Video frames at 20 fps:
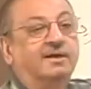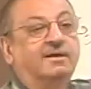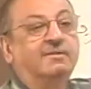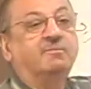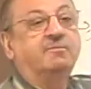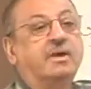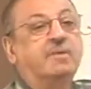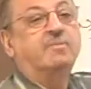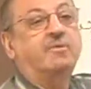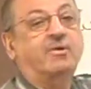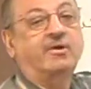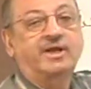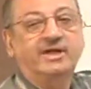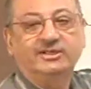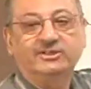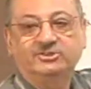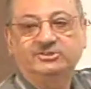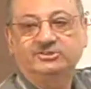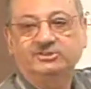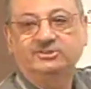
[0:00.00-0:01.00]

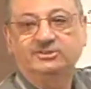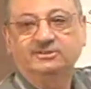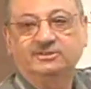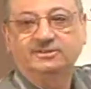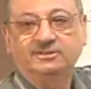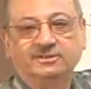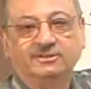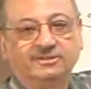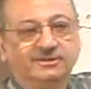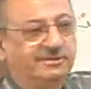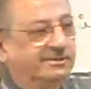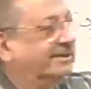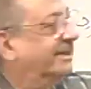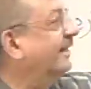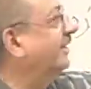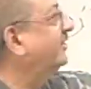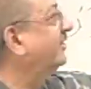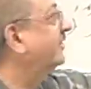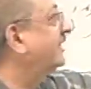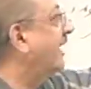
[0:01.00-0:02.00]
memorize
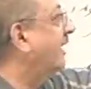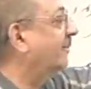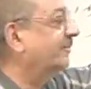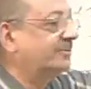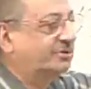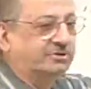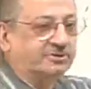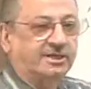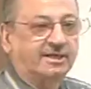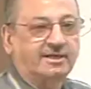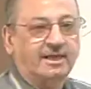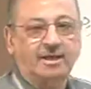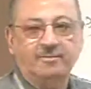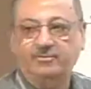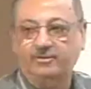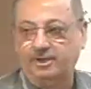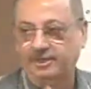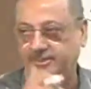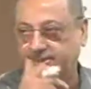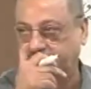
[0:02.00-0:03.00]
these terms that I'm
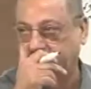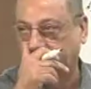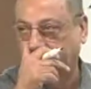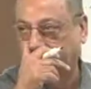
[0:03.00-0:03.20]
writing.